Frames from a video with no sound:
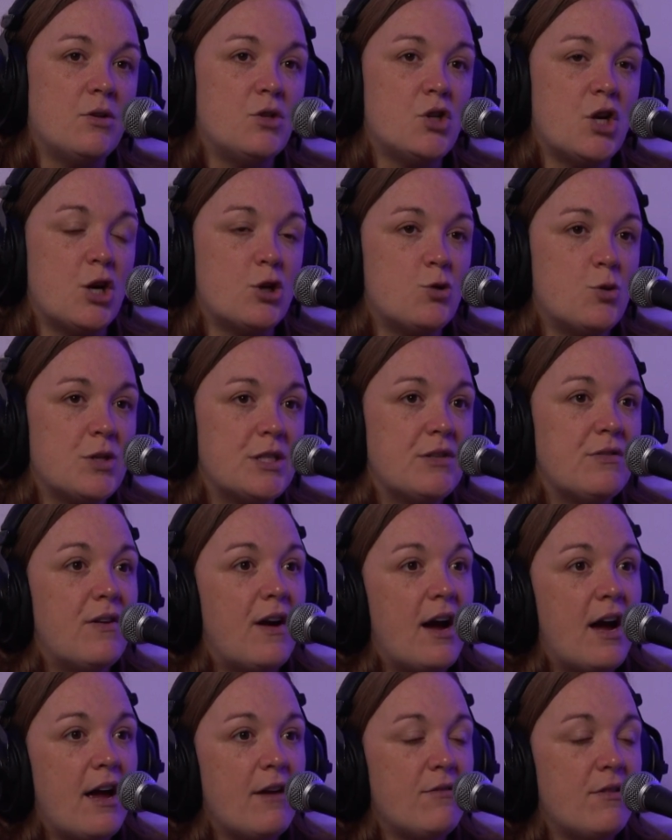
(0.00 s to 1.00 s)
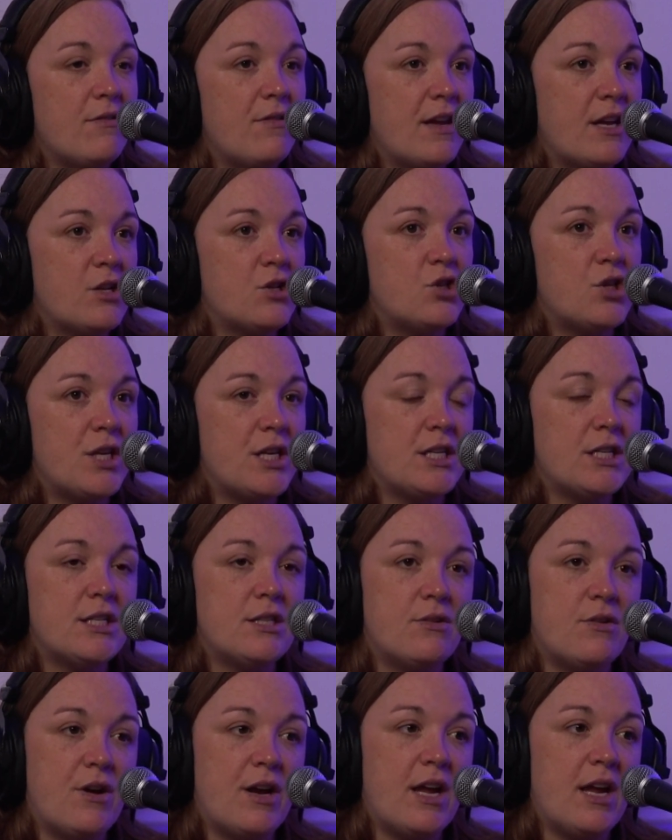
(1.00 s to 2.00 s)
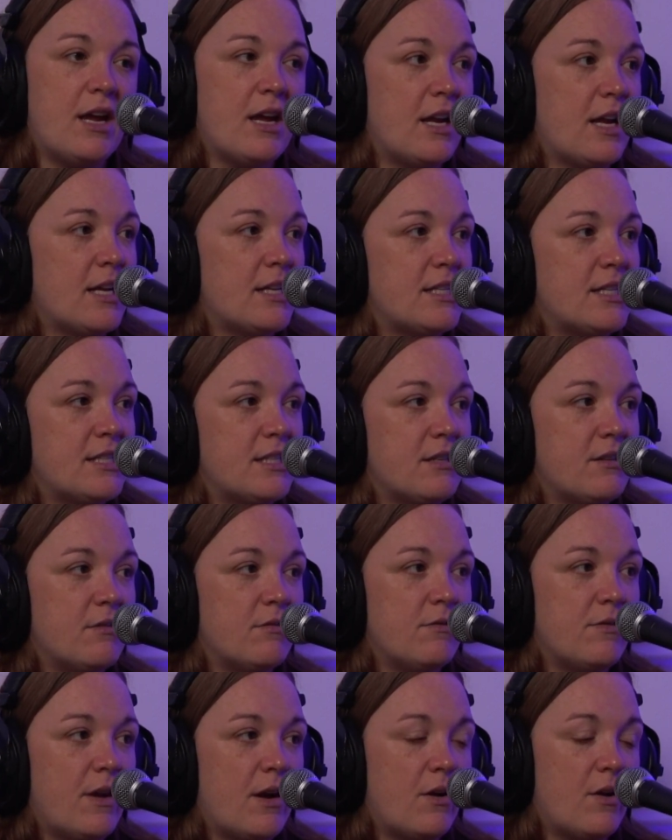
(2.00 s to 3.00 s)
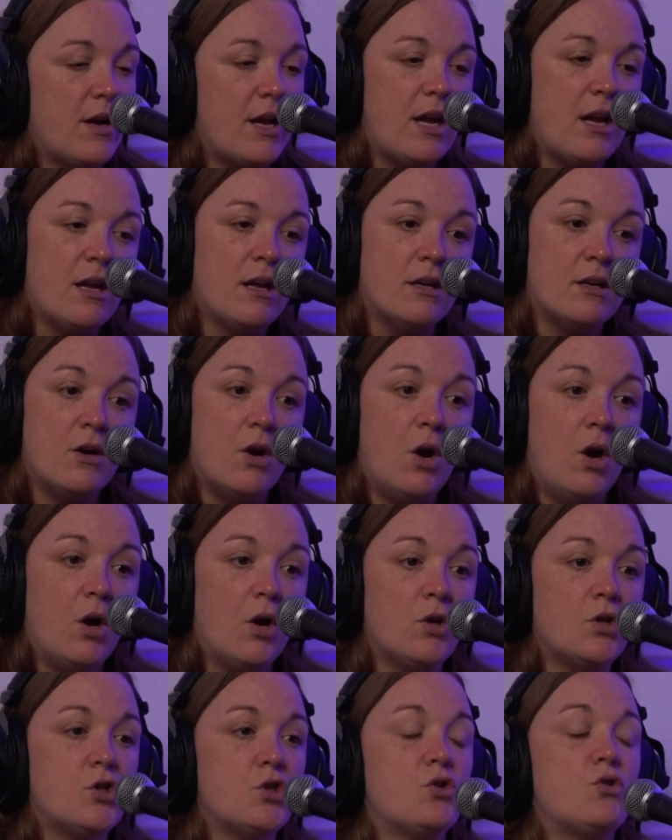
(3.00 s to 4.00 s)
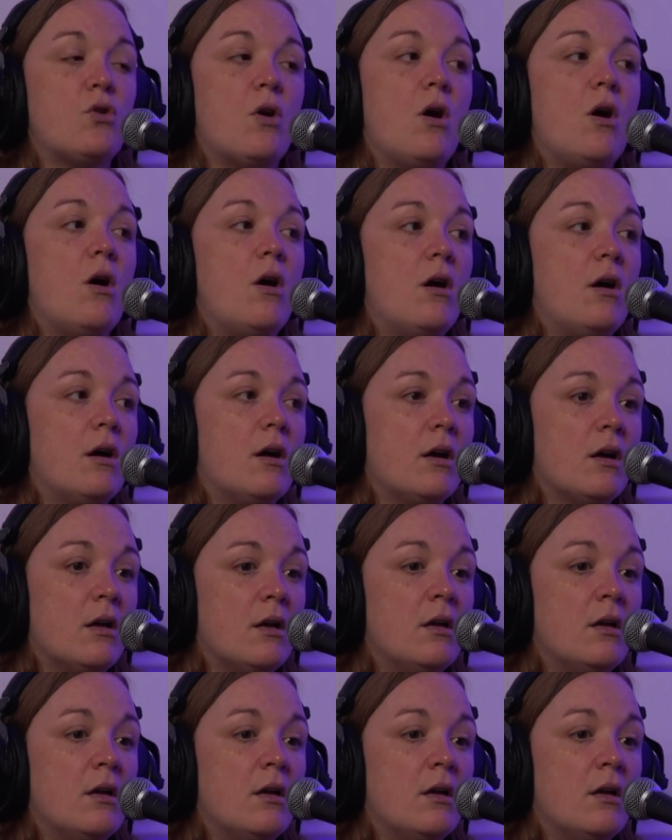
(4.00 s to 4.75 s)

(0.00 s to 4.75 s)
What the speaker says: Joshua's 5, Evangeline's 3, and it's still very strong.